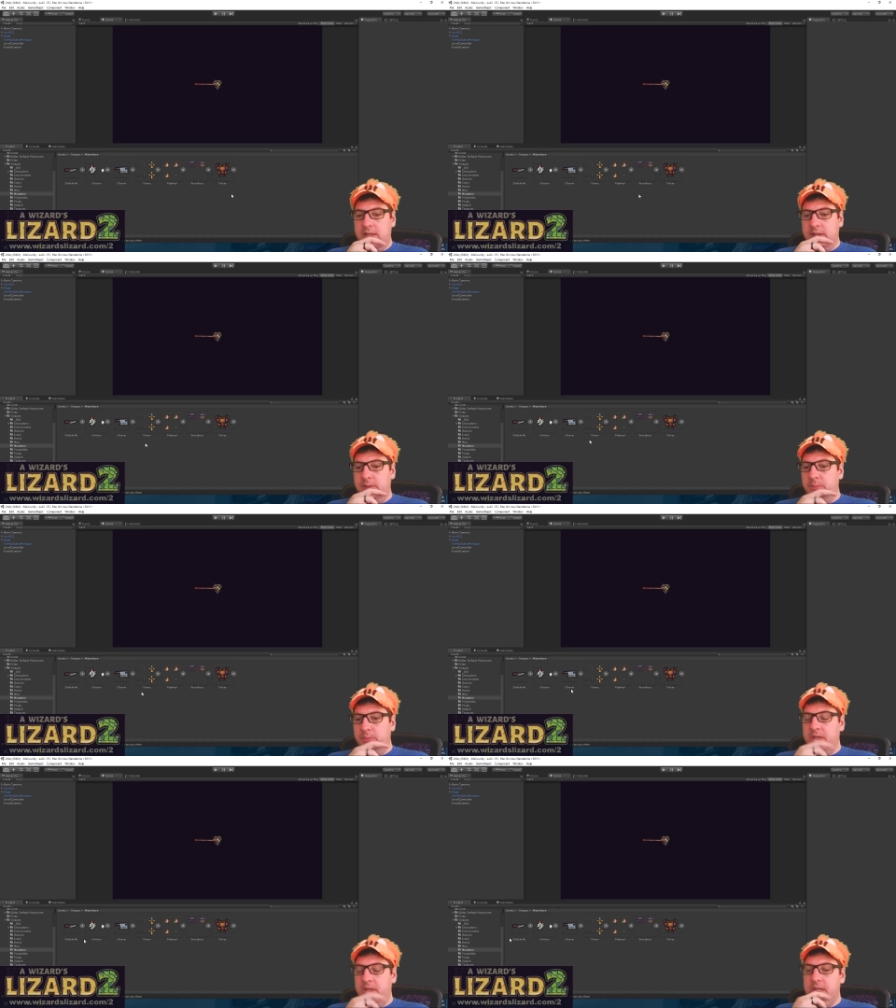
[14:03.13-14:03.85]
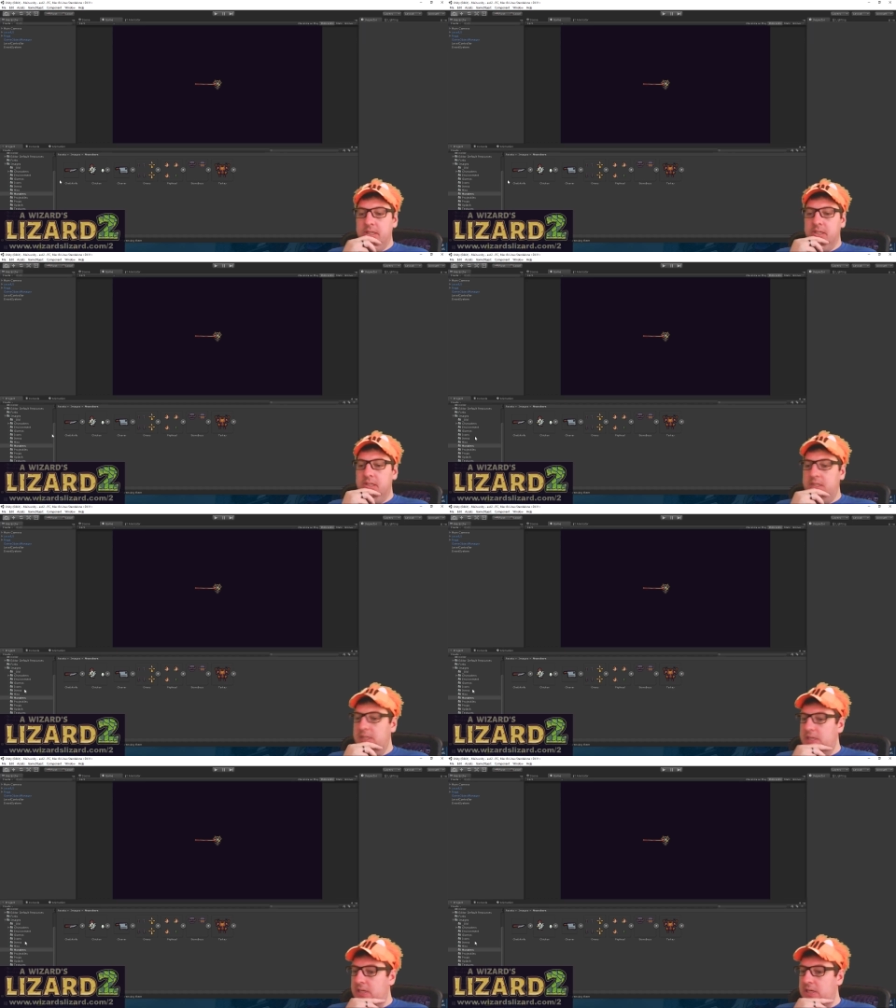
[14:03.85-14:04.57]

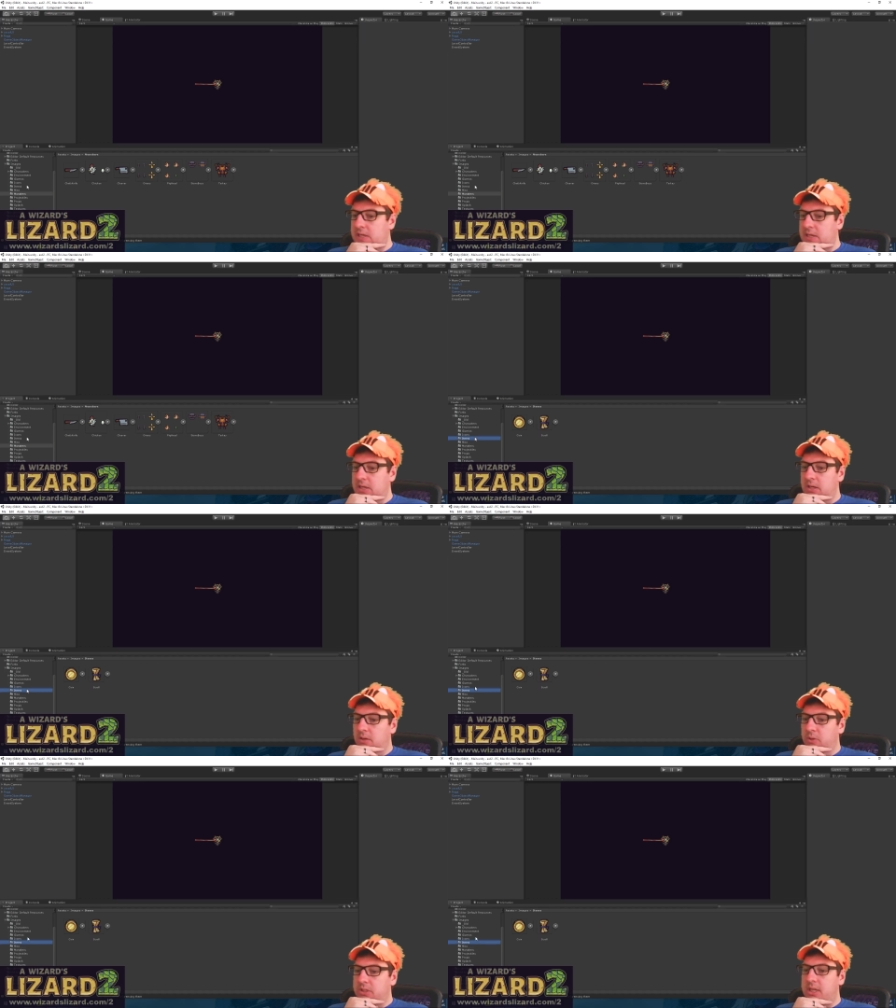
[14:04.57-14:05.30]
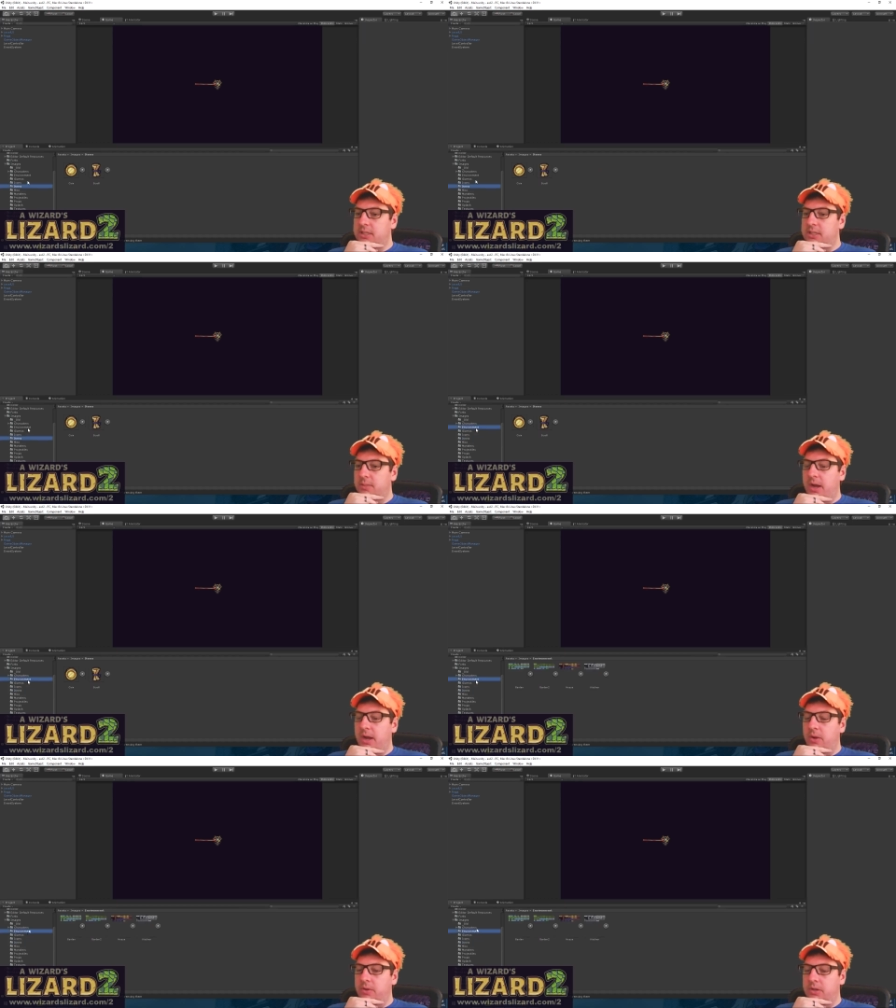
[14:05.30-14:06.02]
because what's nice
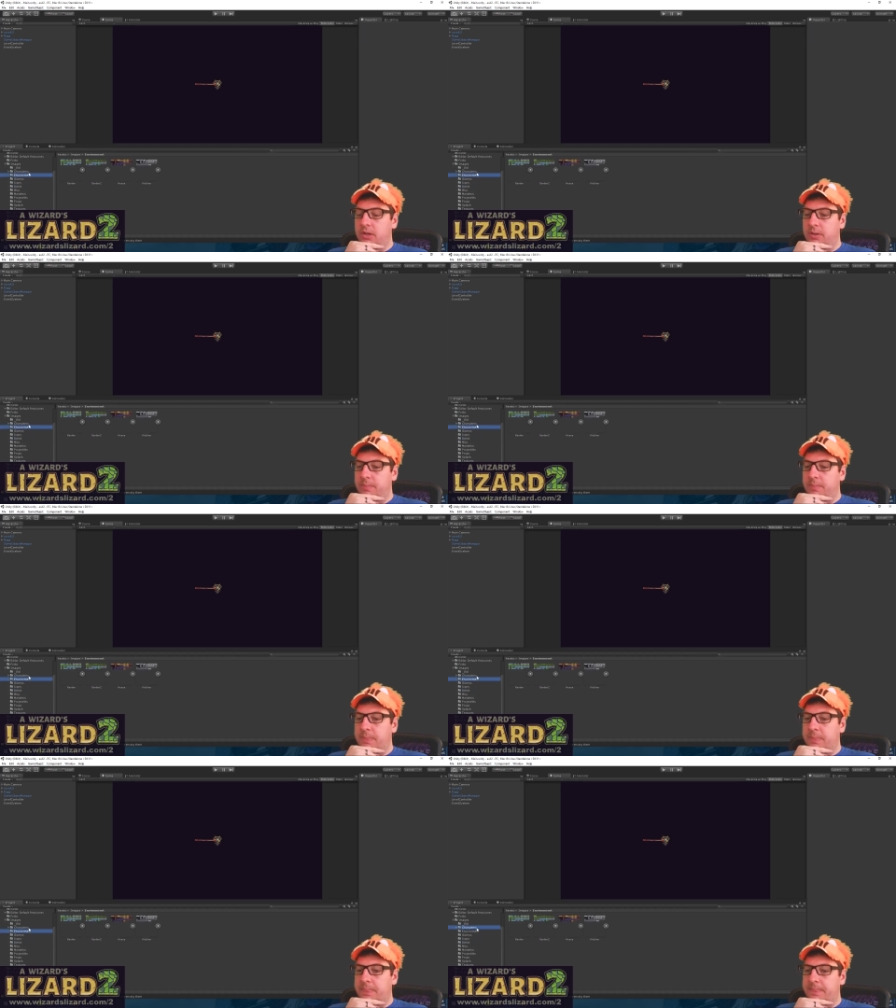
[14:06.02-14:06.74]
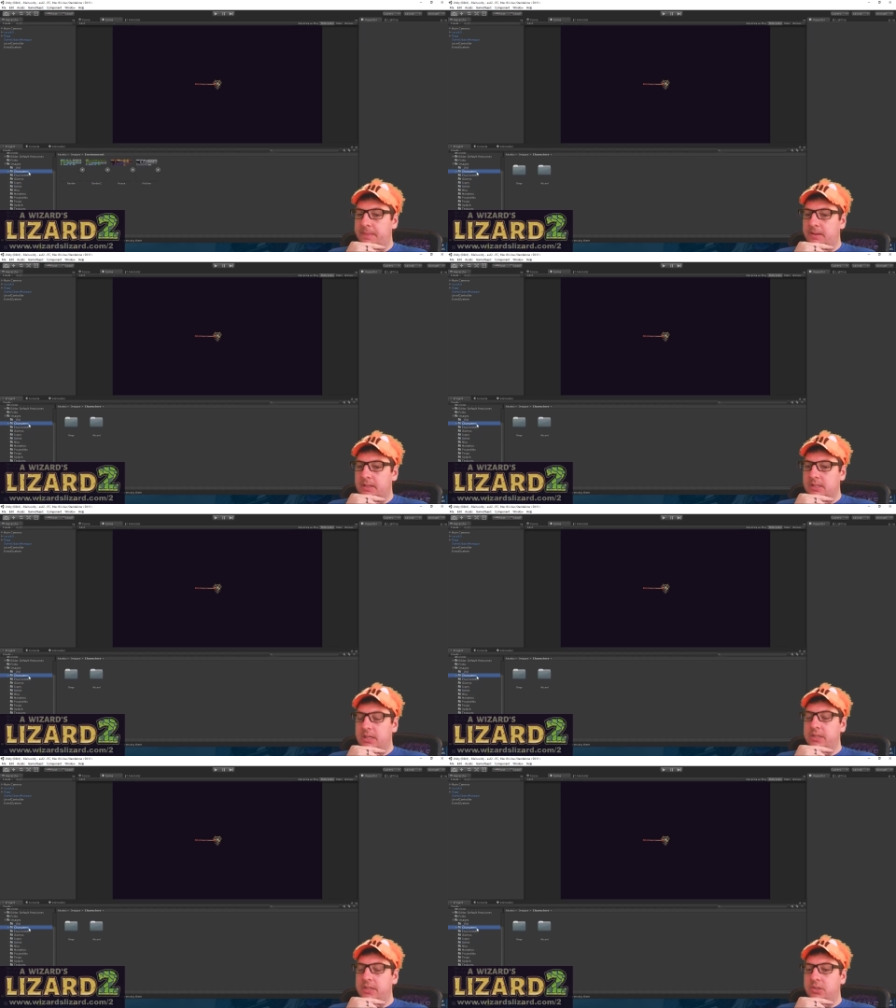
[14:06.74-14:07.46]
about this
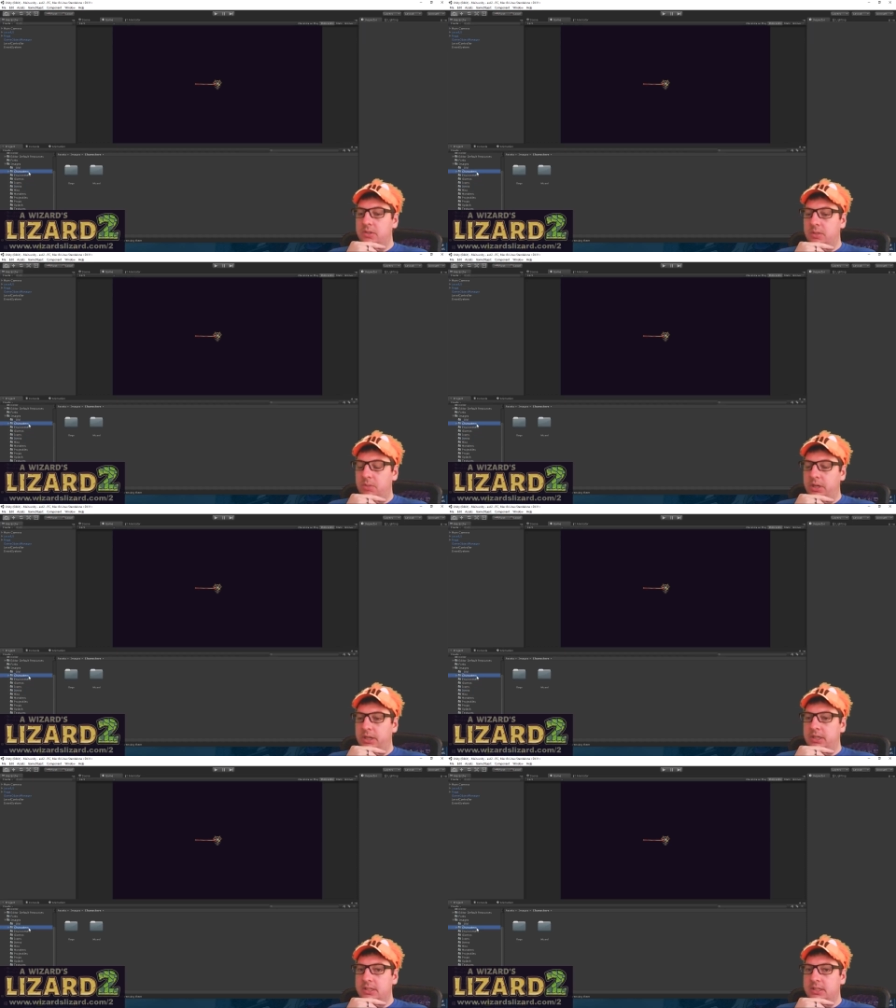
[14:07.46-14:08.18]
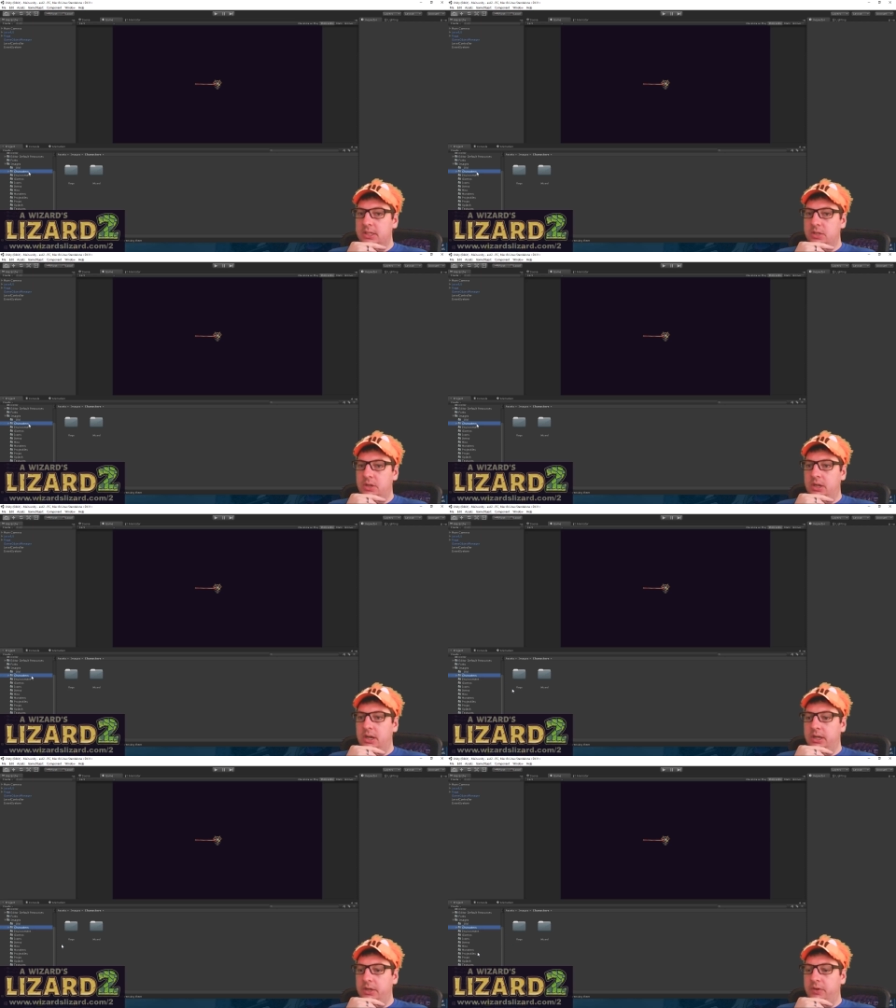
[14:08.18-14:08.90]
Light 2D plugin is that you can
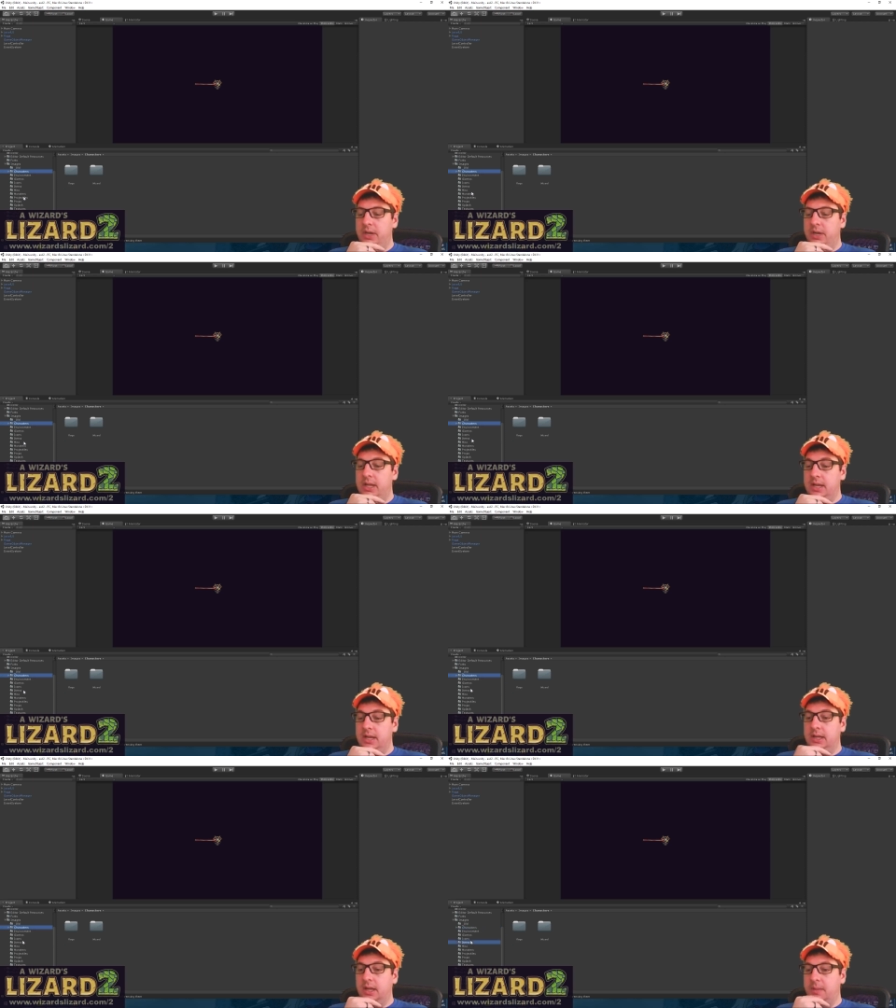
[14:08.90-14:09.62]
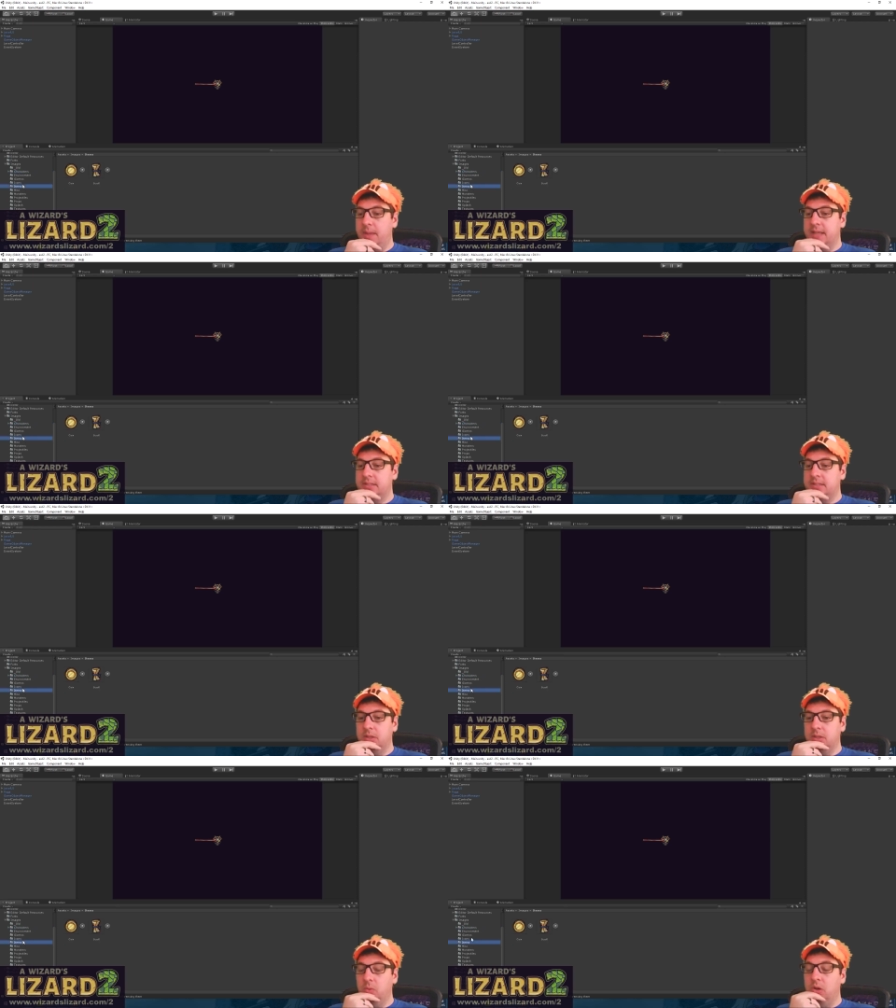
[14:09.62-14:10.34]
kind of create any kind of mask that
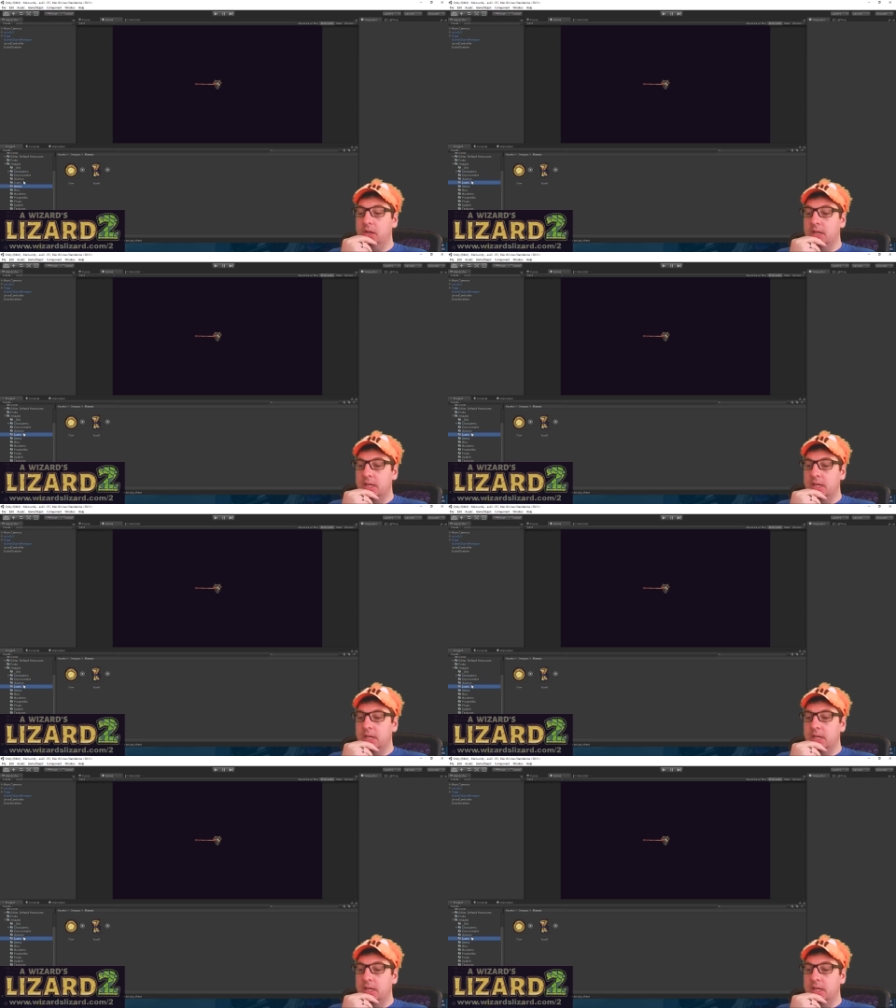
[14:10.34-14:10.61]
you want.